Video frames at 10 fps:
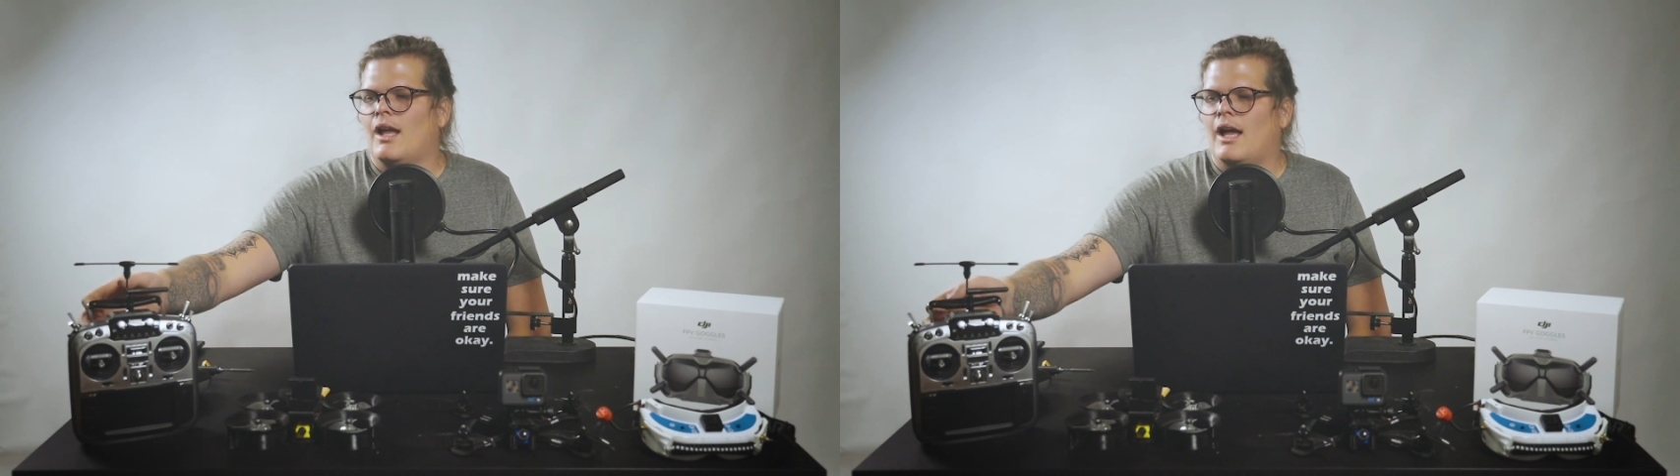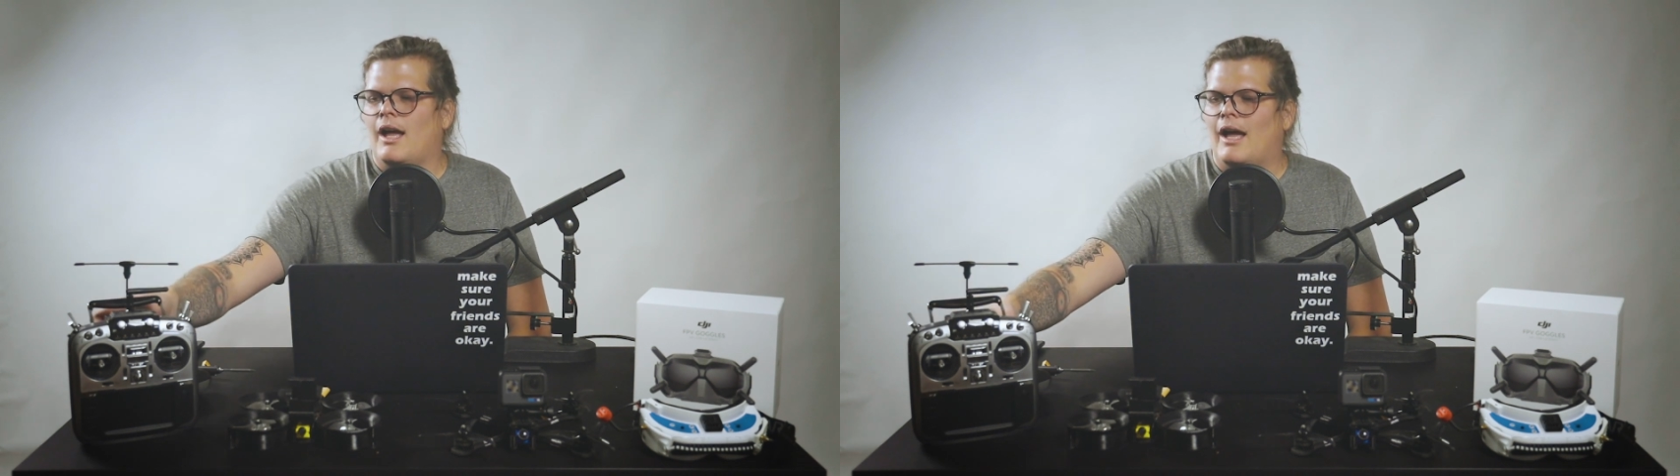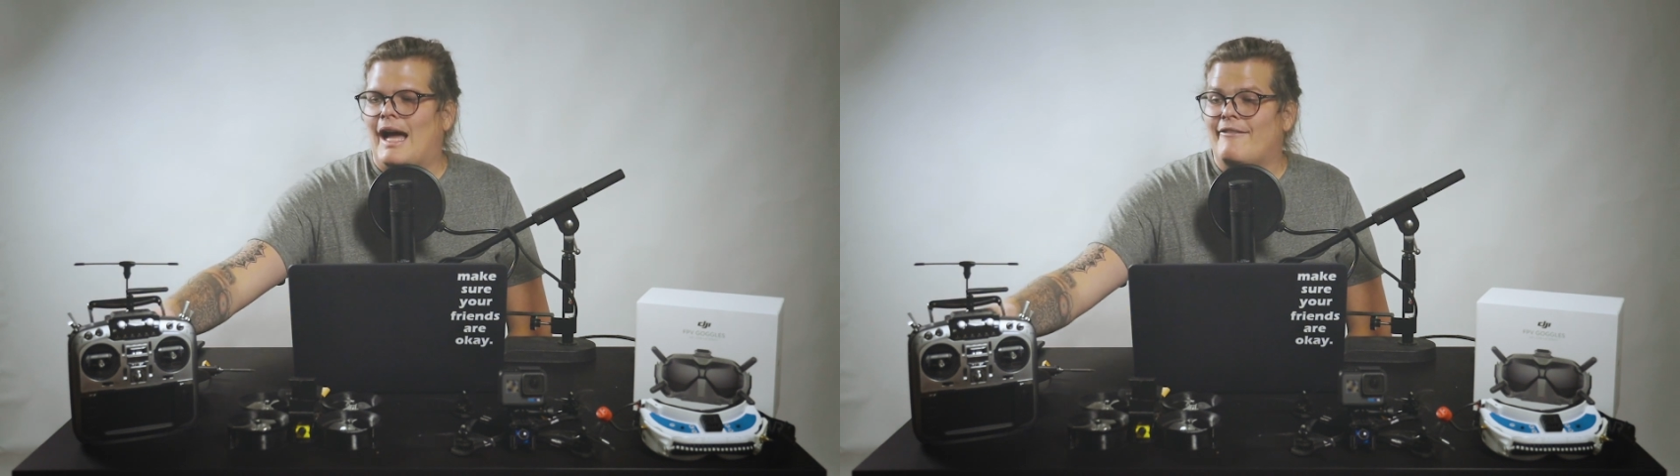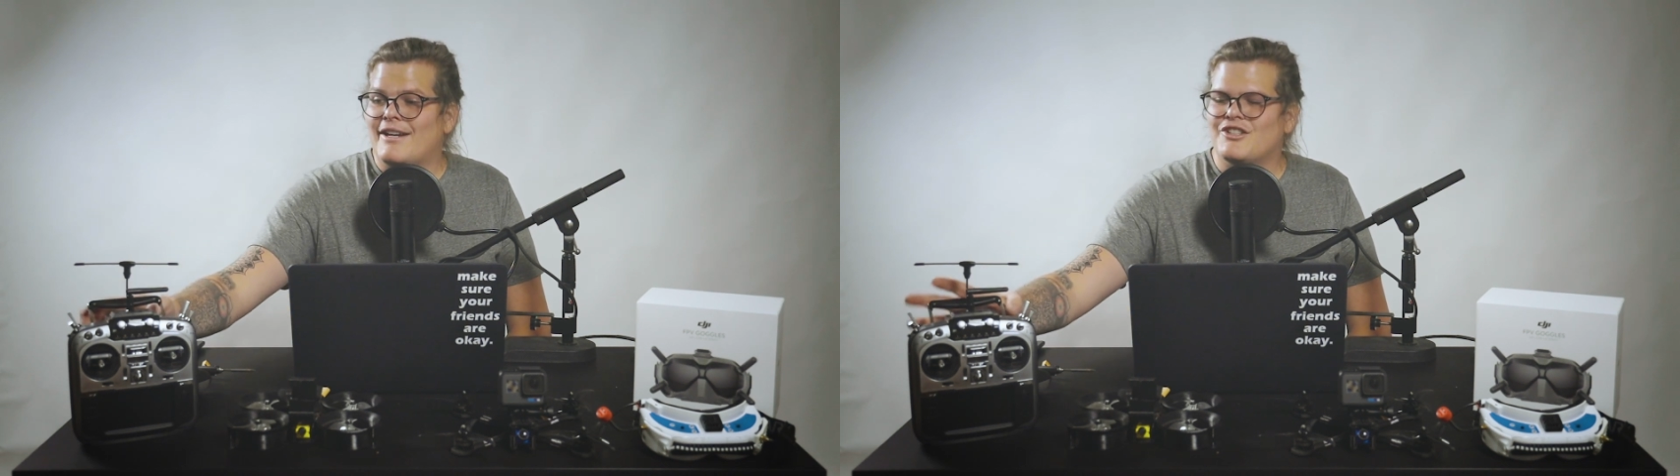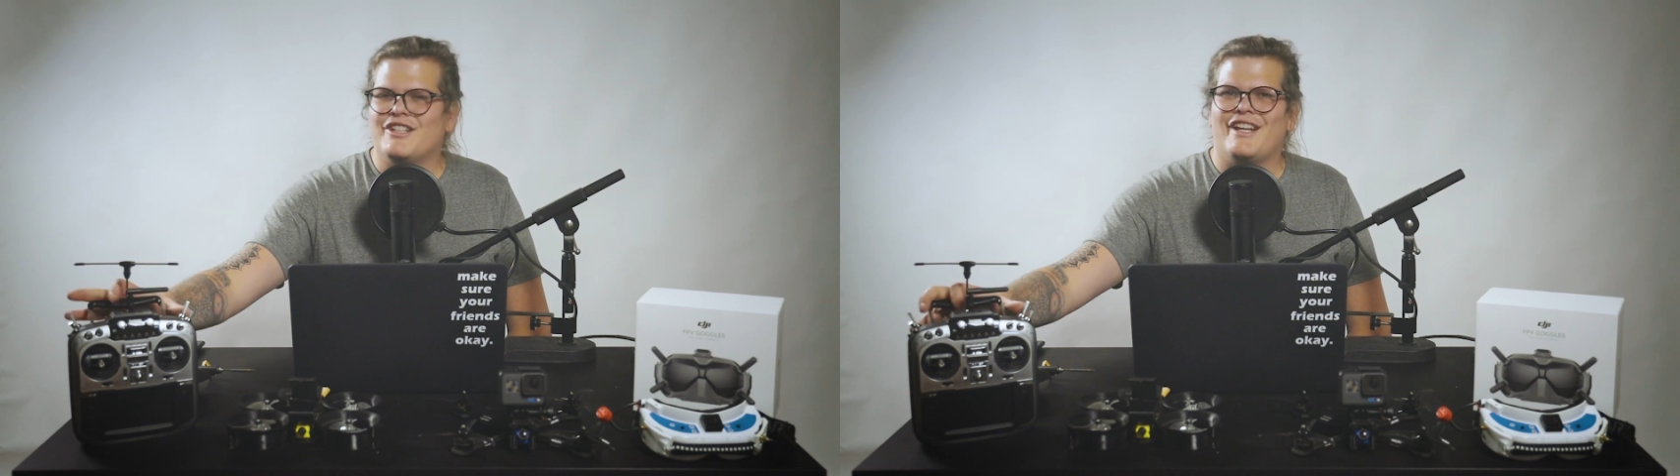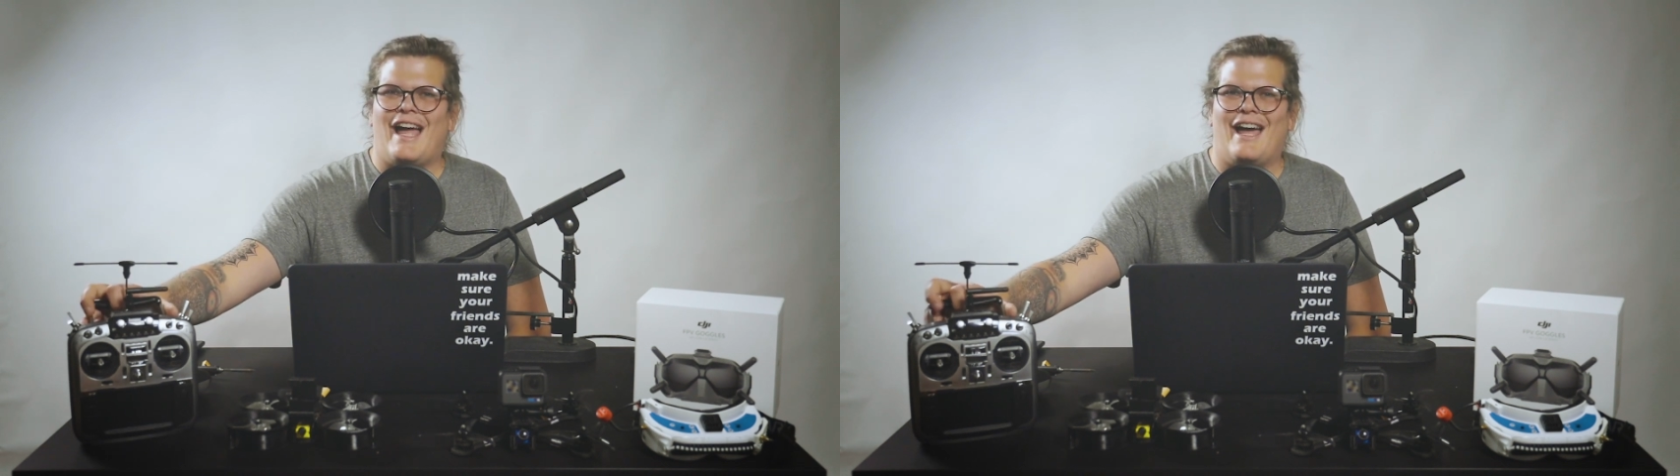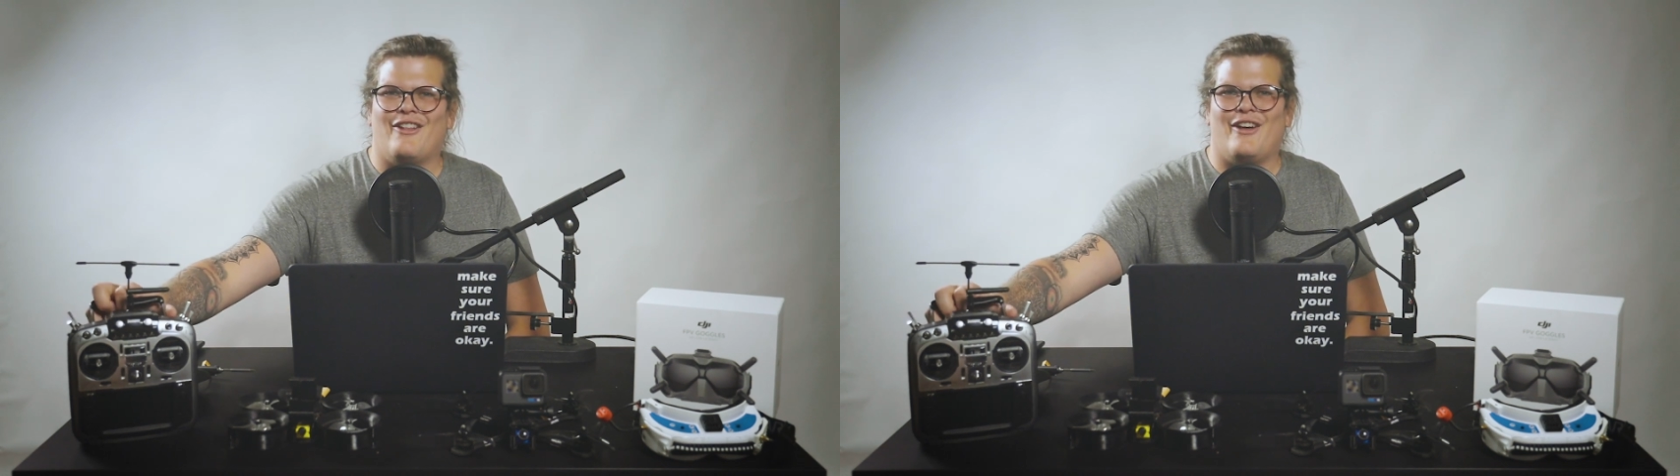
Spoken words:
I've actually had a